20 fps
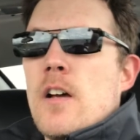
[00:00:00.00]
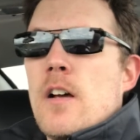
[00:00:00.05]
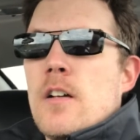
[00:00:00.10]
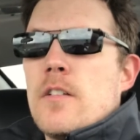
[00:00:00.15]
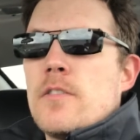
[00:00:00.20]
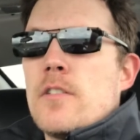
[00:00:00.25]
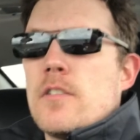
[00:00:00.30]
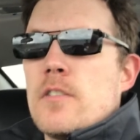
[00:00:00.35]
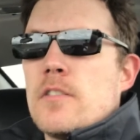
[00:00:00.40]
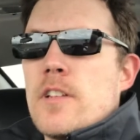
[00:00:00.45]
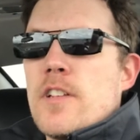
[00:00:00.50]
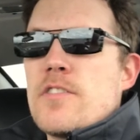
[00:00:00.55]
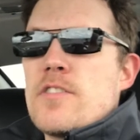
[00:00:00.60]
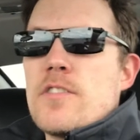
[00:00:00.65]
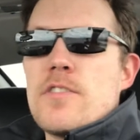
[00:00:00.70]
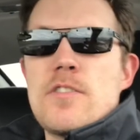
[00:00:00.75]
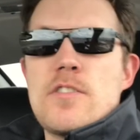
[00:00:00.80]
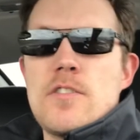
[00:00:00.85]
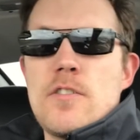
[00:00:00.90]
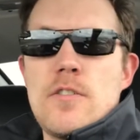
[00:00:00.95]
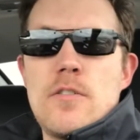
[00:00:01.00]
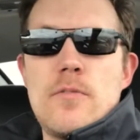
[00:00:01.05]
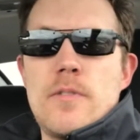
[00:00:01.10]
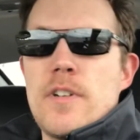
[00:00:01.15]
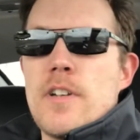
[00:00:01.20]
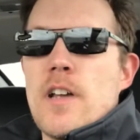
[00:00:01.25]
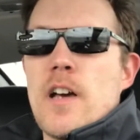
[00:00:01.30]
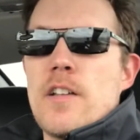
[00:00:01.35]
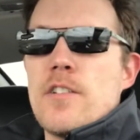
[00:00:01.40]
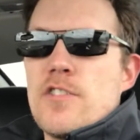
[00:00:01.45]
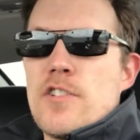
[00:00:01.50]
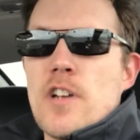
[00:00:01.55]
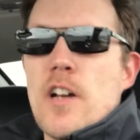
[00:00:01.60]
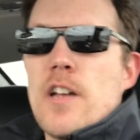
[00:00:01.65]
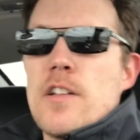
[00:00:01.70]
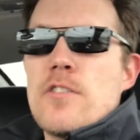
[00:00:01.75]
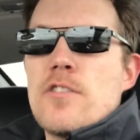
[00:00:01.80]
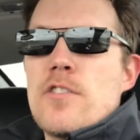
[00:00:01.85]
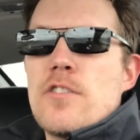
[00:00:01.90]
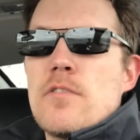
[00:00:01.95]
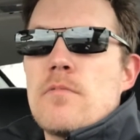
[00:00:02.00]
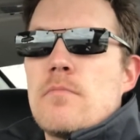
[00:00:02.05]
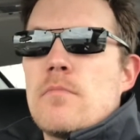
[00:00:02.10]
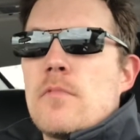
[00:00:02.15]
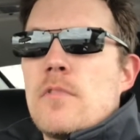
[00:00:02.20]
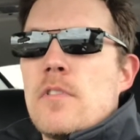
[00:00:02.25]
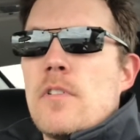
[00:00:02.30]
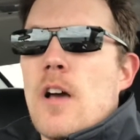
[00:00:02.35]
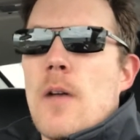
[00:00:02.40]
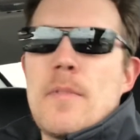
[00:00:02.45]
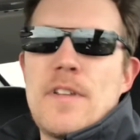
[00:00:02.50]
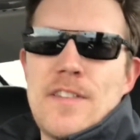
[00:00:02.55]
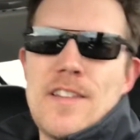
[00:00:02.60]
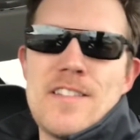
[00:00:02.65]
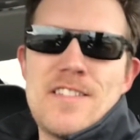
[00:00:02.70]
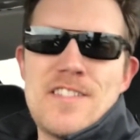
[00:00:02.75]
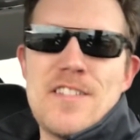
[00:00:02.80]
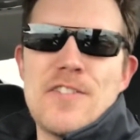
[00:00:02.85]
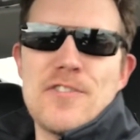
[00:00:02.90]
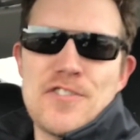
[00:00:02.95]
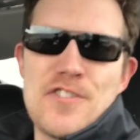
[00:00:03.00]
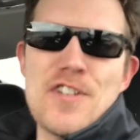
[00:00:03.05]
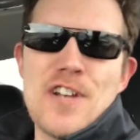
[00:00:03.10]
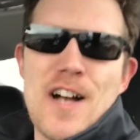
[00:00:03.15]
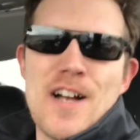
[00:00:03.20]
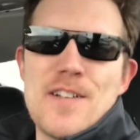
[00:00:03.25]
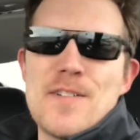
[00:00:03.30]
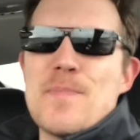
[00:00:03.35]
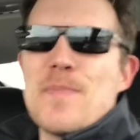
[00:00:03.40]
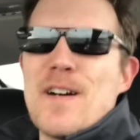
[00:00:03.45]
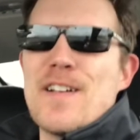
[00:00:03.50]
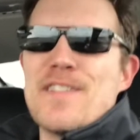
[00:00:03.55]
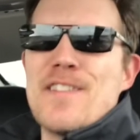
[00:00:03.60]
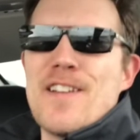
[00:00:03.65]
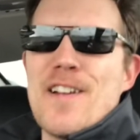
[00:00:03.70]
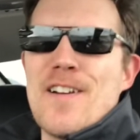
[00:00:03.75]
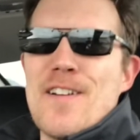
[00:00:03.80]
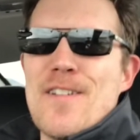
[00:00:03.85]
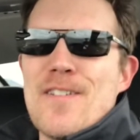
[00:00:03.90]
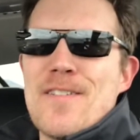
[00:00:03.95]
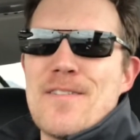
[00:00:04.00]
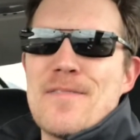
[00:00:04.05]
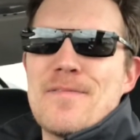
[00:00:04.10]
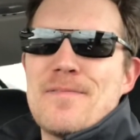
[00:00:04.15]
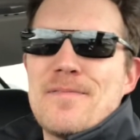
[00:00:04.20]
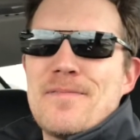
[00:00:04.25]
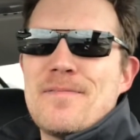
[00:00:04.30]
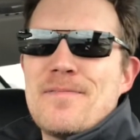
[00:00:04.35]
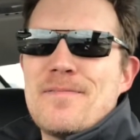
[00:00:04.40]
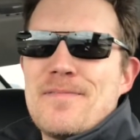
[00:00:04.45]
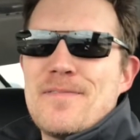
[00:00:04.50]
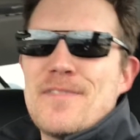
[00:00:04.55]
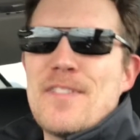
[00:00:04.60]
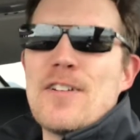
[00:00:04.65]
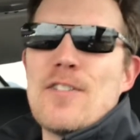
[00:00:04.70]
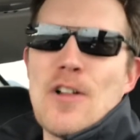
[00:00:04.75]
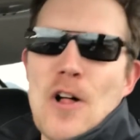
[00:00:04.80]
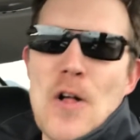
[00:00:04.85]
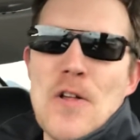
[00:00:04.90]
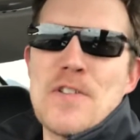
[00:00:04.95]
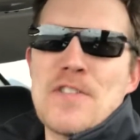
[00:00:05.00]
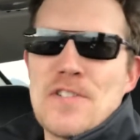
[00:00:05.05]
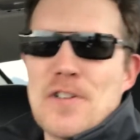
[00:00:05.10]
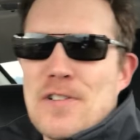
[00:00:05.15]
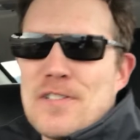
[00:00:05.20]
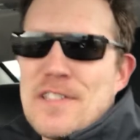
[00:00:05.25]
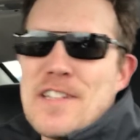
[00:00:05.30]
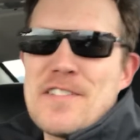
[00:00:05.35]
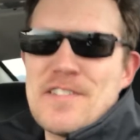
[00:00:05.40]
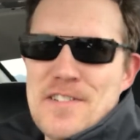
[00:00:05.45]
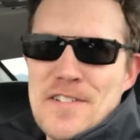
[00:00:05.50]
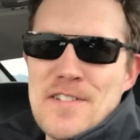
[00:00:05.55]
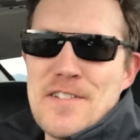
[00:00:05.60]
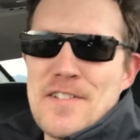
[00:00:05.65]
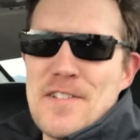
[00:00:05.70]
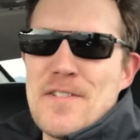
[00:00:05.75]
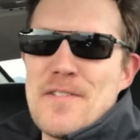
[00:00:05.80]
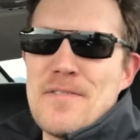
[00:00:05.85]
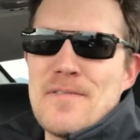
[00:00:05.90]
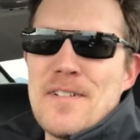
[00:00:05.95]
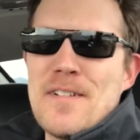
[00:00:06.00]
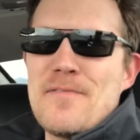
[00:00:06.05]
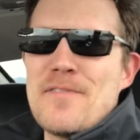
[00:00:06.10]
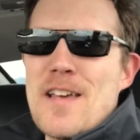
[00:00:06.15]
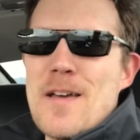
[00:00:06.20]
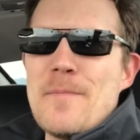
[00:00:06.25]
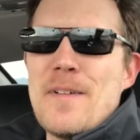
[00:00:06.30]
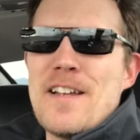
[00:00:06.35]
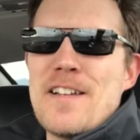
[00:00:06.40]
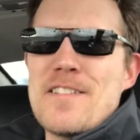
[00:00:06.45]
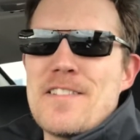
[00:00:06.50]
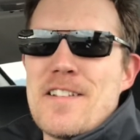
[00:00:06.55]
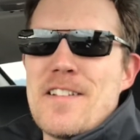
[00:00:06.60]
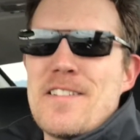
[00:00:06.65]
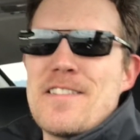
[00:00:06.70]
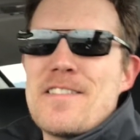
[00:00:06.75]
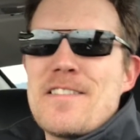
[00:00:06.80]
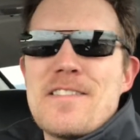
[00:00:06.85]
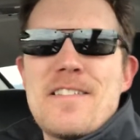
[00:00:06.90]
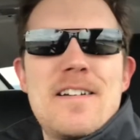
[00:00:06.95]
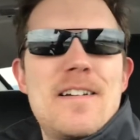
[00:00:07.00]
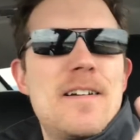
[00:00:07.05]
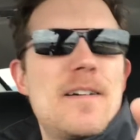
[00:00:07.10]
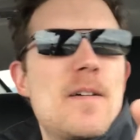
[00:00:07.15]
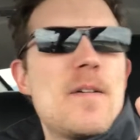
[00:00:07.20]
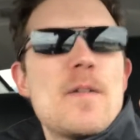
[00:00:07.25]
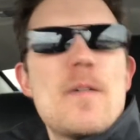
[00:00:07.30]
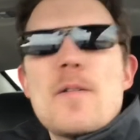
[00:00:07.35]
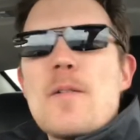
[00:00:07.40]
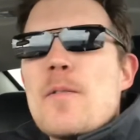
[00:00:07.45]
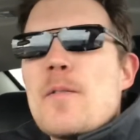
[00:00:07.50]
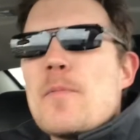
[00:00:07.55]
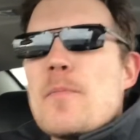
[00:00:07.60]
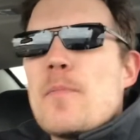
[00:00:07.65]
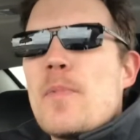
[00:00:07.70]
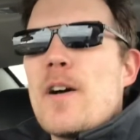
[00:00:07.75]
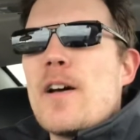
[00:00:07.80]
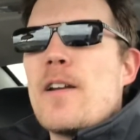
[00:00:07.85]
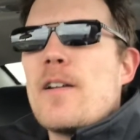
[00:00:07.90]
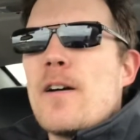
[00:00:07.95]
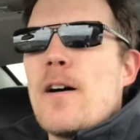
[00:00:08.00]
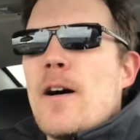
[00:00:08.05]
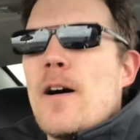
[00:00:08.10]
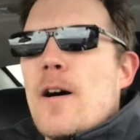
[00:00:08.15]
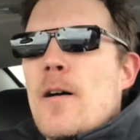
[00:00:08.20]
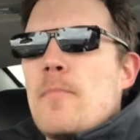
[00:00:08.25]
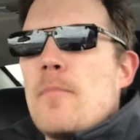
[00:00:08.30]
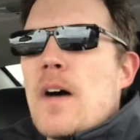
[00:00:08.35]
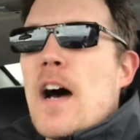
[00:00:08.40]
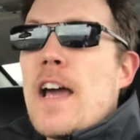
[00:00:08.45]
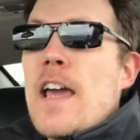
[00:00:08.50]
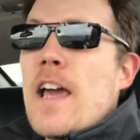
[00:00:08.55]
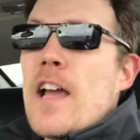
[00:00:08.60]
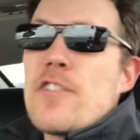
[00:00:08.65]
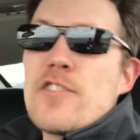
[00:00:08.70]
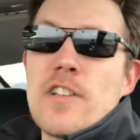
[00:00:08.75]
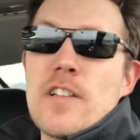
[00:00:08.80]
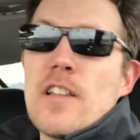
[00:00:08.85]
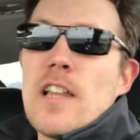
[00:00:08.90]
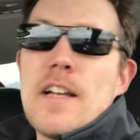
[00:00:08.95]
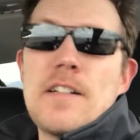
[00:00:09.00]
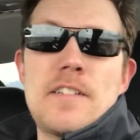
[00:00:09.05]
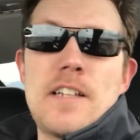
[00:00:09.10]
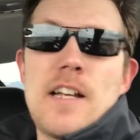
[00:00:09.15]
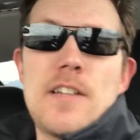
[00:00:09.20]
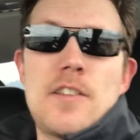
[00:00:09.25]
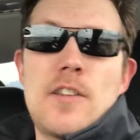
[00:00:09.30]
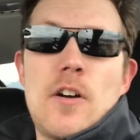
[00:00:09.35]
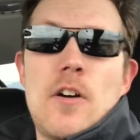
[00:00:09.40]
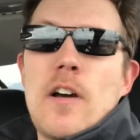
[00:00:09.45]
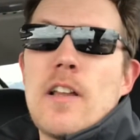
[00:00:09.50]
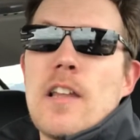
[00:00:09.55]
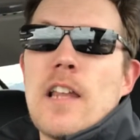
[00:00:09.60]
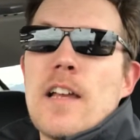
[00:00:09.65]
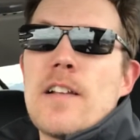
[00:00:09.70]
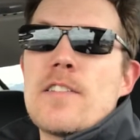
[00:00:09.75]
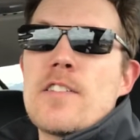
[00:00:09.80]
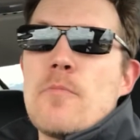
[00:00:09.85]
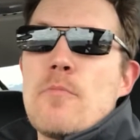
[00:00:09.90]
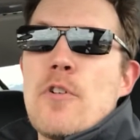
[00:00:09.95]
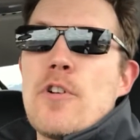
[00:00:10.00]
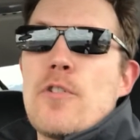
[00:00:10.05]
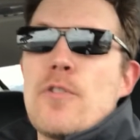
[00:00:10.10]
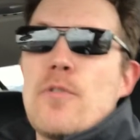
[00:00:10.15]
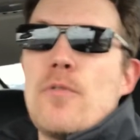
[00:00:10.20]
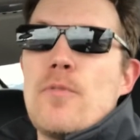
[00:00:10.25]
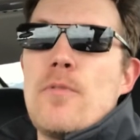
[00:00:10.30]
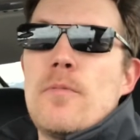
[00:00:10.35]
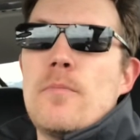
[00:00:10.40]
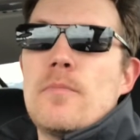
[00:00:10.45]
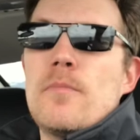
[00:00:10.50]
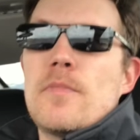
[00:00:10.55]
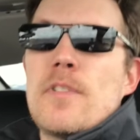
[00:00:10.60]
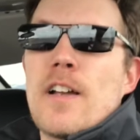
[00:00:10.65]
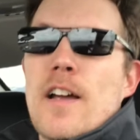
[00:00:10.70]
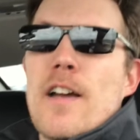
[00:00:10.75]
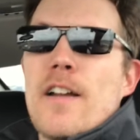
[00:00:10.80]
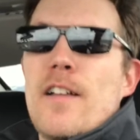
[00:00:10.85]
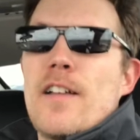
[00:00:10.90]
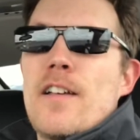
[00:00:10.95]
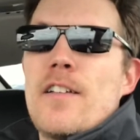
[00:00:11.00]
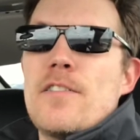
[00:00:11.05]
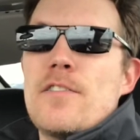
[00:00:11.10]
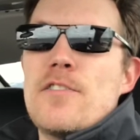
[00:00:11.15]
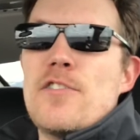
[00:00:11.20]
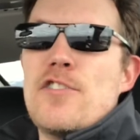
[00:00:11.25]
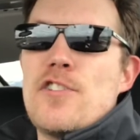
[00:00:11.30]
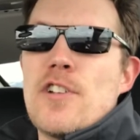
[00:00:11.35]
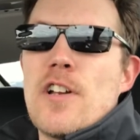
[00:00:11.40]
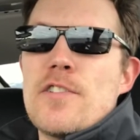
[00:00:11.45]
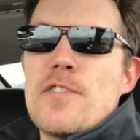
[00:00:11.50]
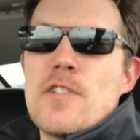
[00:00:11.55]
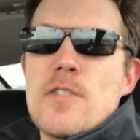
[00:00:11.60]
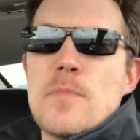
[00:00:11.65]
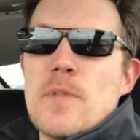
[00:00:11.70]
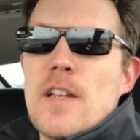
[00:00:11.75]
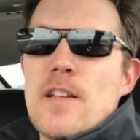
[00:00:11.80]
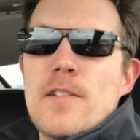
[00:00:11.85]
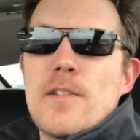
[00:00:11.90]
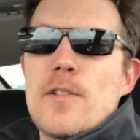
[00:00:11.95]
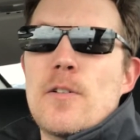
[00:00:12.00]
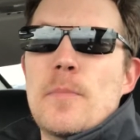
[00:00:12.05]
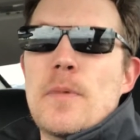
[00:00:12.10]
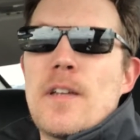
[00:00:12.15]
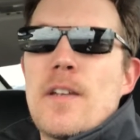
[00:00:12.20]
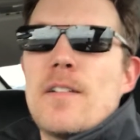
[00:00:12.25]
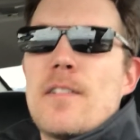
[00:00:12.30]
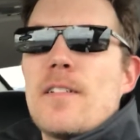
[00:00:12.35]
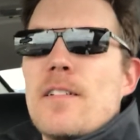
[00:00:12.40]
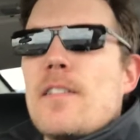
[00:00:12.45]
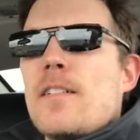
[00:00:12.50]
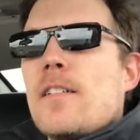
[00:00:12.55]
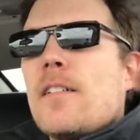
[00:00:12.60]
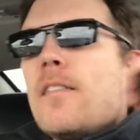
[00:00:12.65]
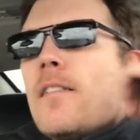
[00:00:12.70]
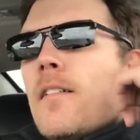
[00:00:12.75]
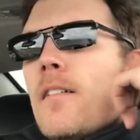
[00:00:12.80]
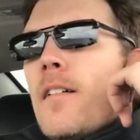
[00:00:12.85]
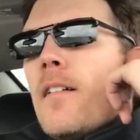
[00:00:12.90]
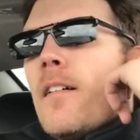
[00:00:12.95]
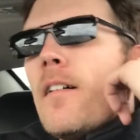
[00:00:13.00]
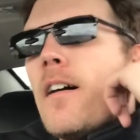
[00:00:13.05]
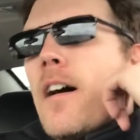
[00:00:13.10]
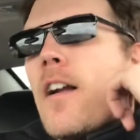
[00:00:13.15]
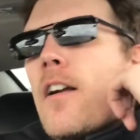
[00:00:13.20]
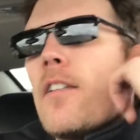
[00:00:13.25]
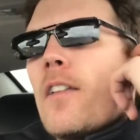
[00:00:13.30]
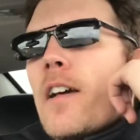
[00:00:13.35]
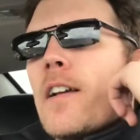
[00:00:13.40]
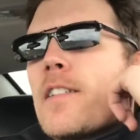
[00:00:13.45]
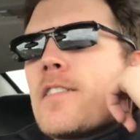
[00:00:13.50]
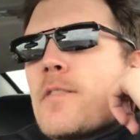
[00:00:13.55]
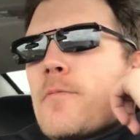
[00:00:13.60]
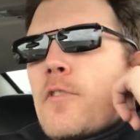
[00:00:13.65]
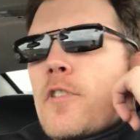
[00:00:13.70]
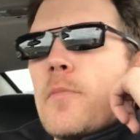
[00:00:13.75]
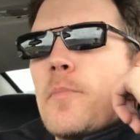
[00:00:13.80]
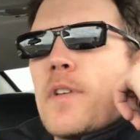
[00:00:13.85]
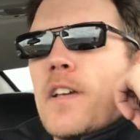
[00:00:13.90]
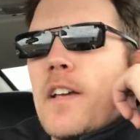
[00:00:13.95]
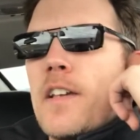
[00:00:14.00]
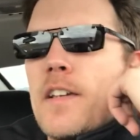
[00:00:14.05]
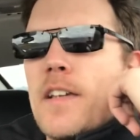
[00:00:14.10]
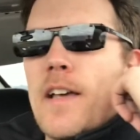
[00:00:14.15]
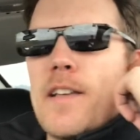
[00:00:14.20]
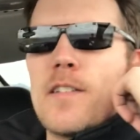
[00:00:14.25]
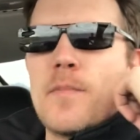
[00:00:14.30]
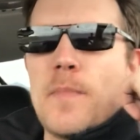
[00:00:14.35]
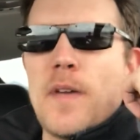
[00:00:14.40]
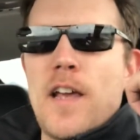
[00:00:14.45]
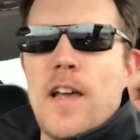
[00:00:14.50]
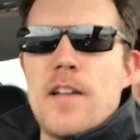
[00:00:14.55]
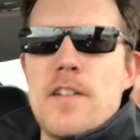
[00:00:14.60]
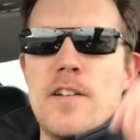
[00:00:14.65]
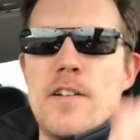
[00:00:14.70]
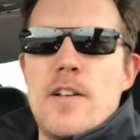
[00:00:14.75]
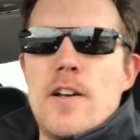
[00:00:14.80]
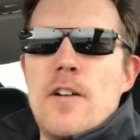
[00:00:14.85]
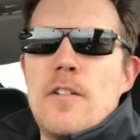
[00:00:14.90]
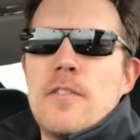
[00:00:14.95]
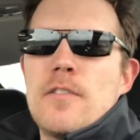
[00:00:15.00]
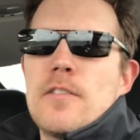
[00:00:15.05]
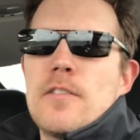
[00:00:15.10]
They'll listen to you and not judge. I mean, they still judge, but they'll also listen to you, if that makes sense. But I actually like that, though. I like someone who kind of judges me a little bit. I don't like someone to be a yes man, you know.